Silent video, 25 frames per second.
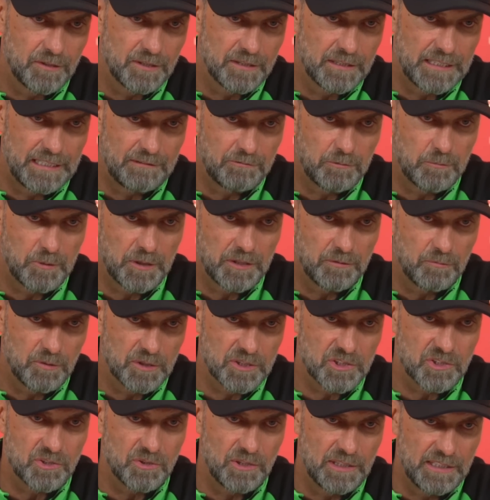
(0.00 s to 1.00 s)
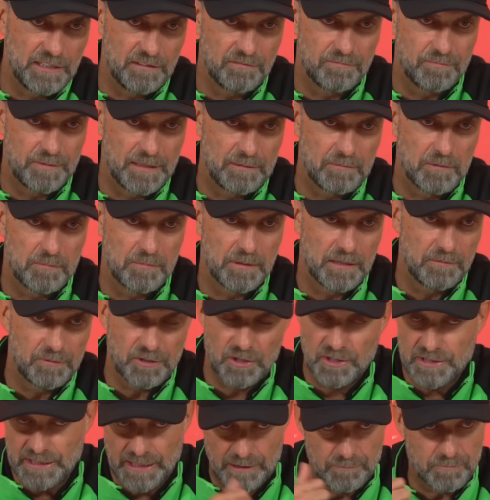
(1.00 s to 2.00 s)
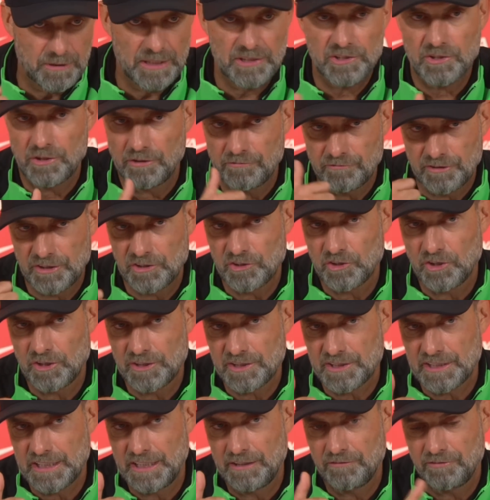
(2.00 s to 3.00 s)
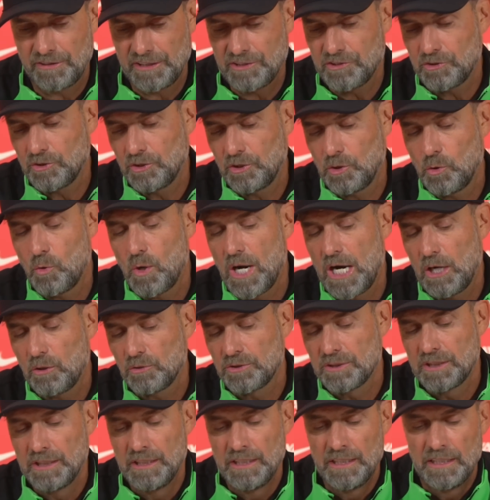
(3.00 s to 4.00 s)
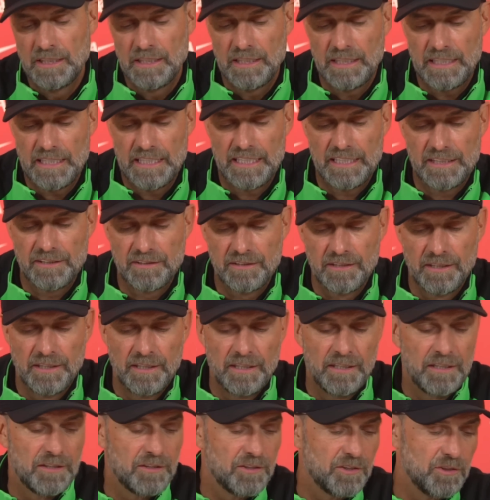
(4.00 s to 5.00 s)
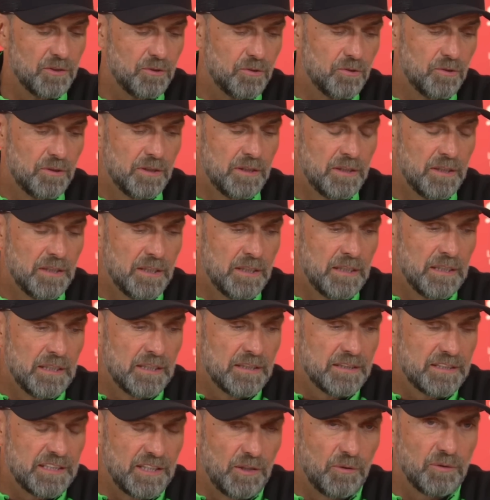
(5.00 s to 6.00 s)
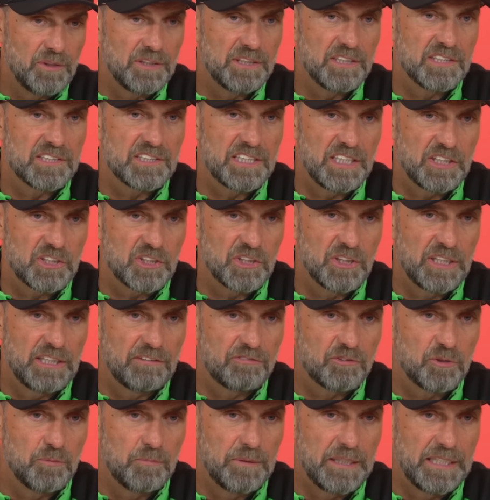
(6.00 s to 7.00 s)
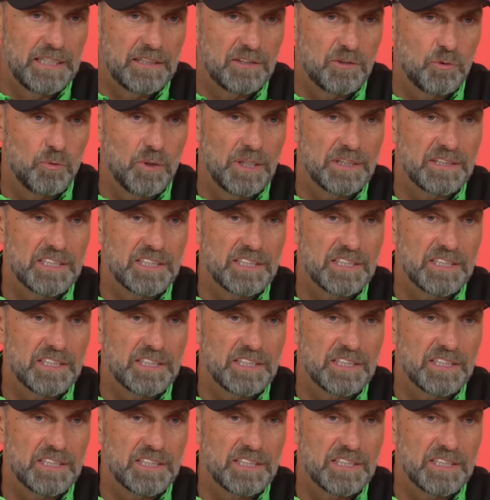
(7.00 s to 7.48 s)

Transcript: one, everybody wants to leave, blah blah blah, because I had press conference, all these kind of things. you go out, and you, the only decision you have to make: do I